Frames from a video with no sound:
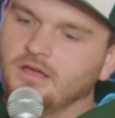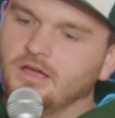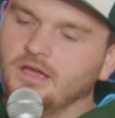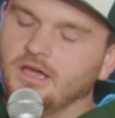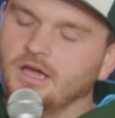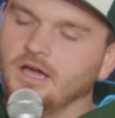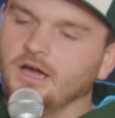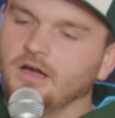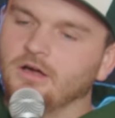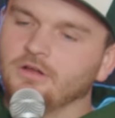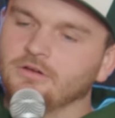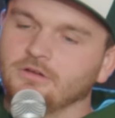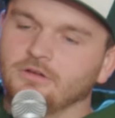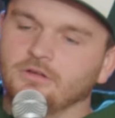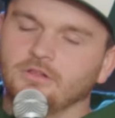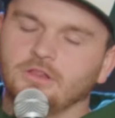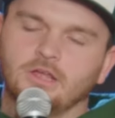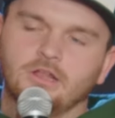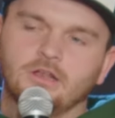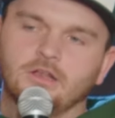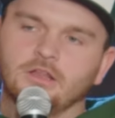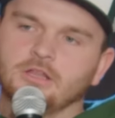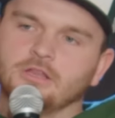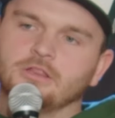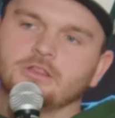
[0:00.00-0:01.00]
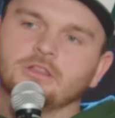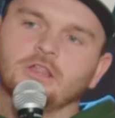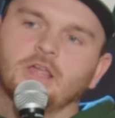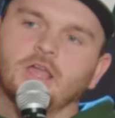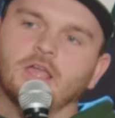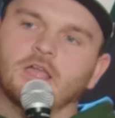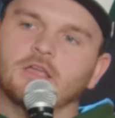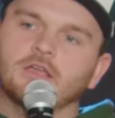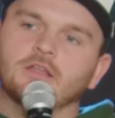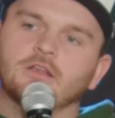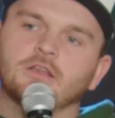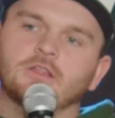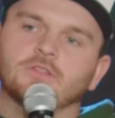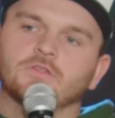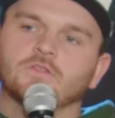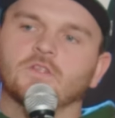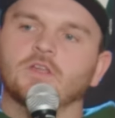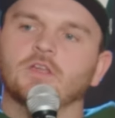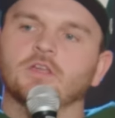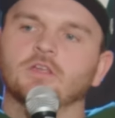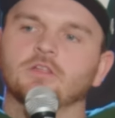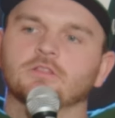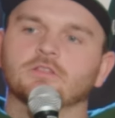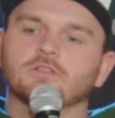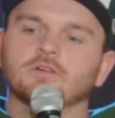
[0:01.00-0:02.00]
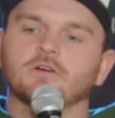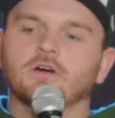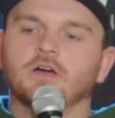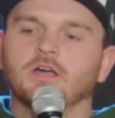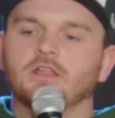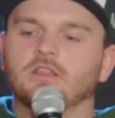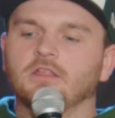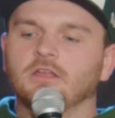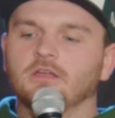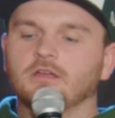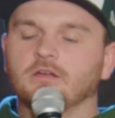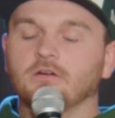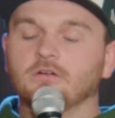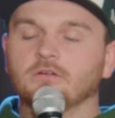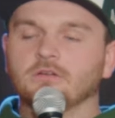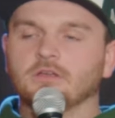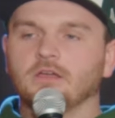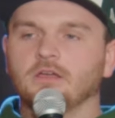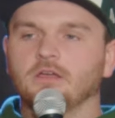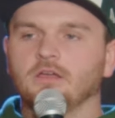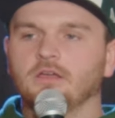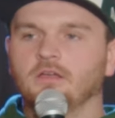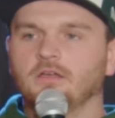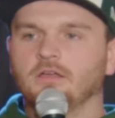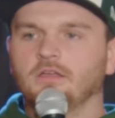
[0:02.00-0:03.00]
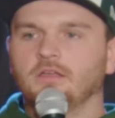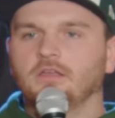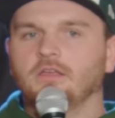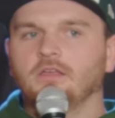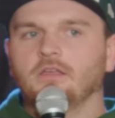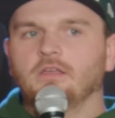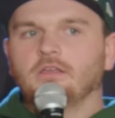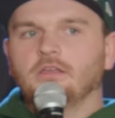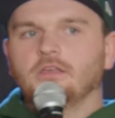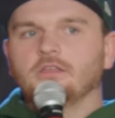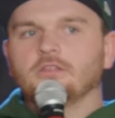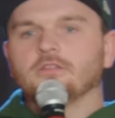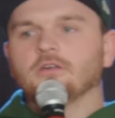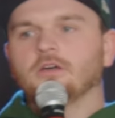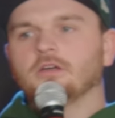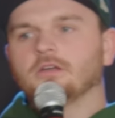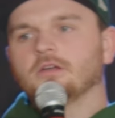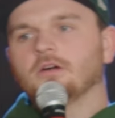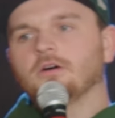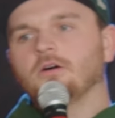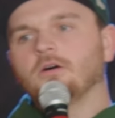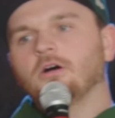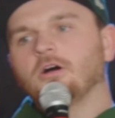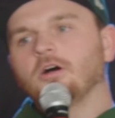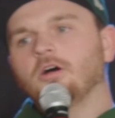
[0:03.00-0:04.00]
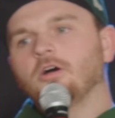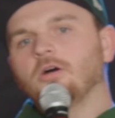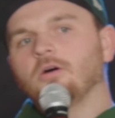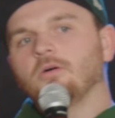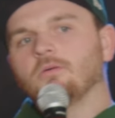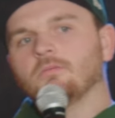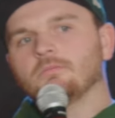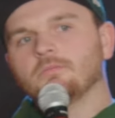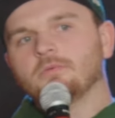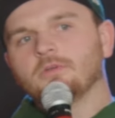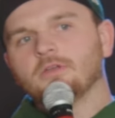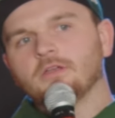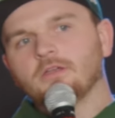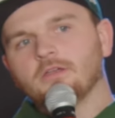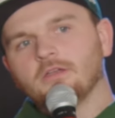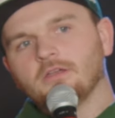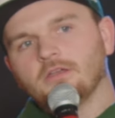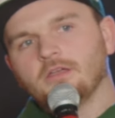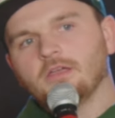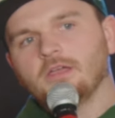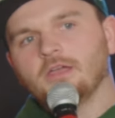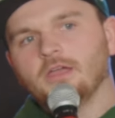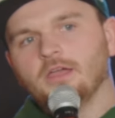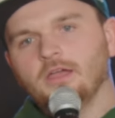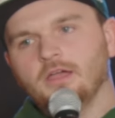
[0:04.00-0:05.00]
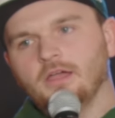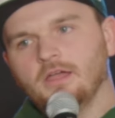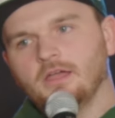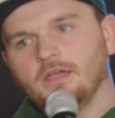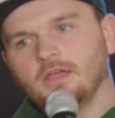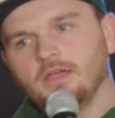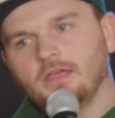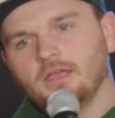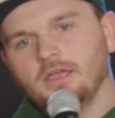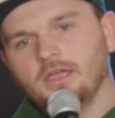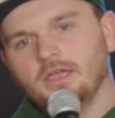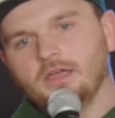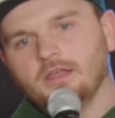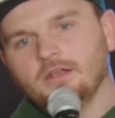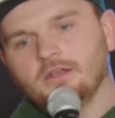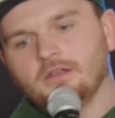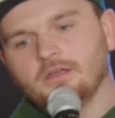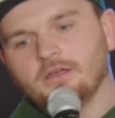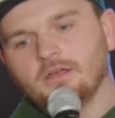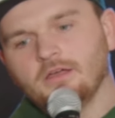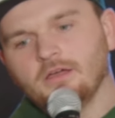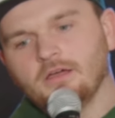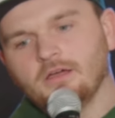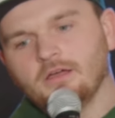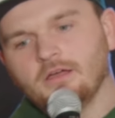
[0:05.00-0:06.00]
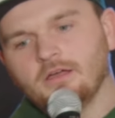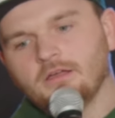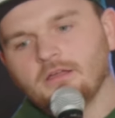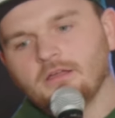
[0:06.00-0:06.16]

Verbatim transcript: I don't know, they didn't say anything, so I was like, okay. So I go home, and uh,